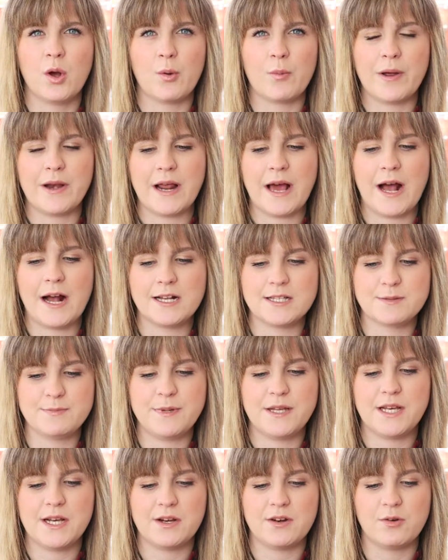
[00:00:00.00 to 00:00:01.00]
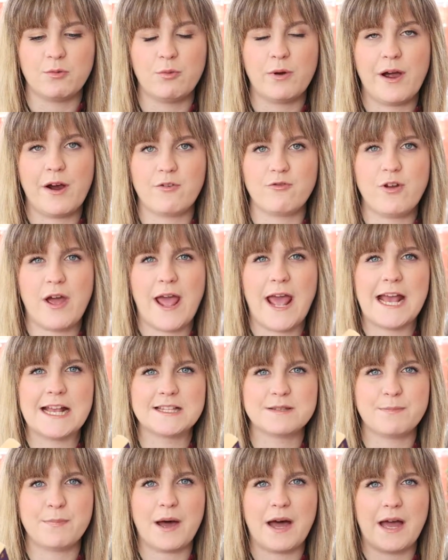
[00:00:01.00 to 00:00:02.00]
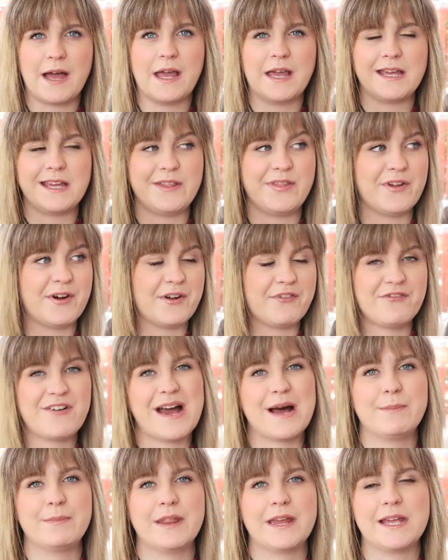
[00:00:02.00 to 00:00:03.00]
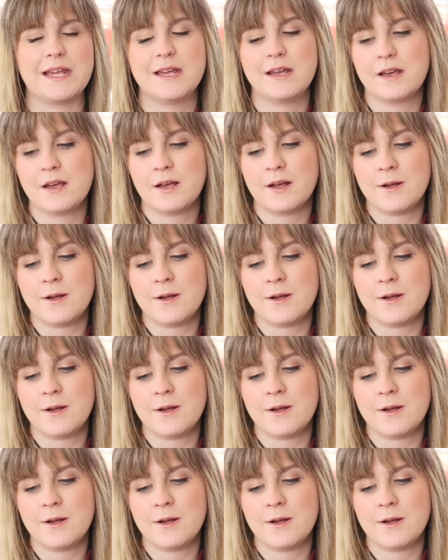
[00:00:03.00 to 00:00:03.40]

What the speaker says: when it has been well read by either a family